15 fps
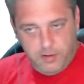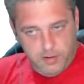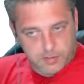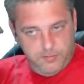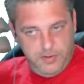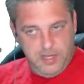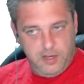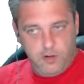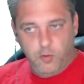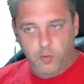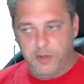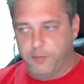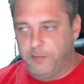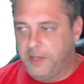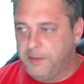vehicle
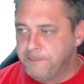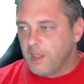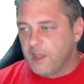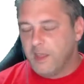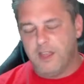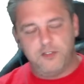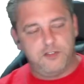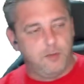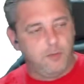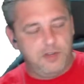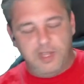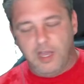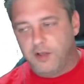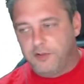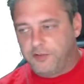with me, and someone
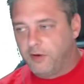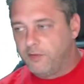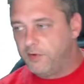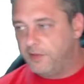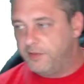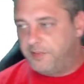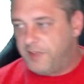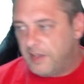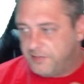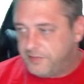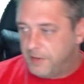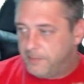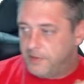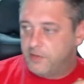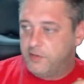yells over and says
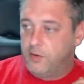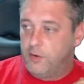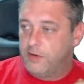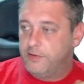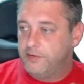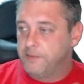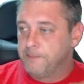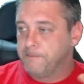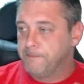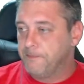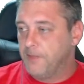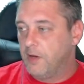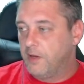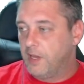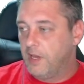something to us,
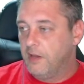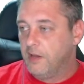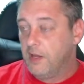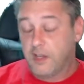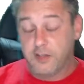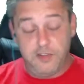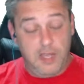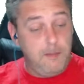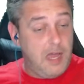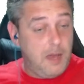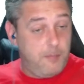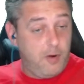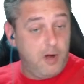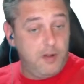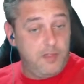okay? Because I'm not
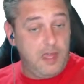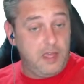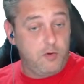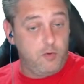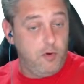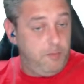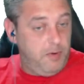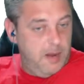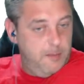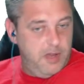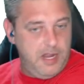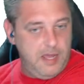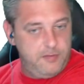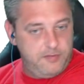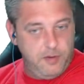part of that group, but I might
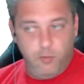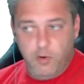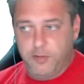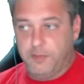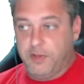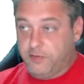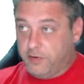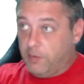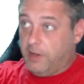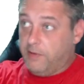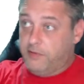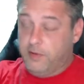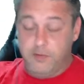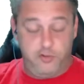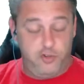have some with me, so we have
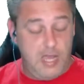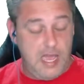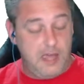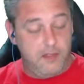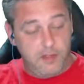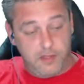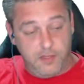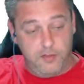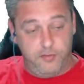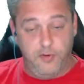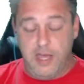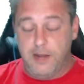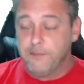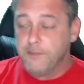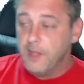some in chat. Like, that's
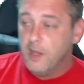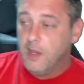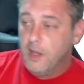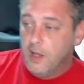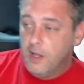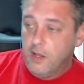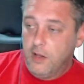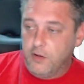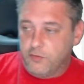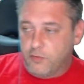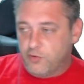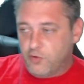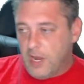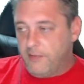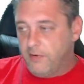fine. So we're
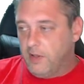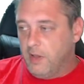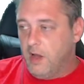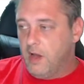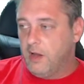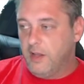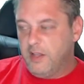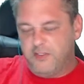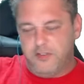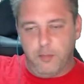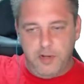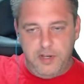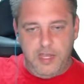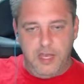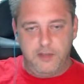driving along, and
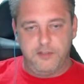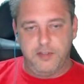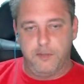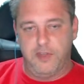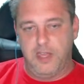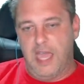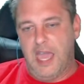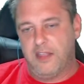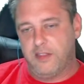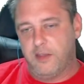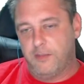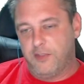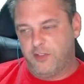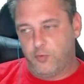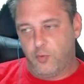someone yells something at them
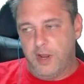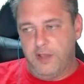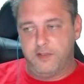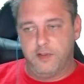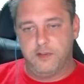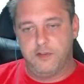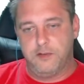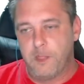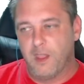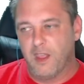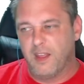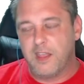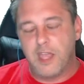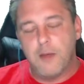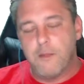that's racist.
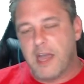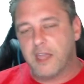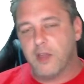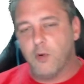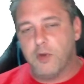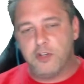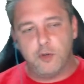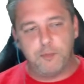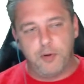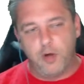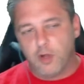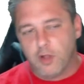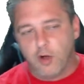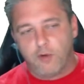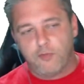Like, am I going to
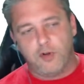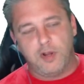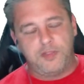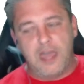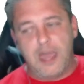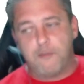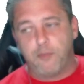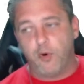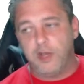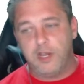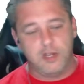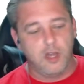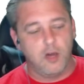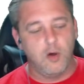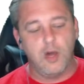pull over at that point and go,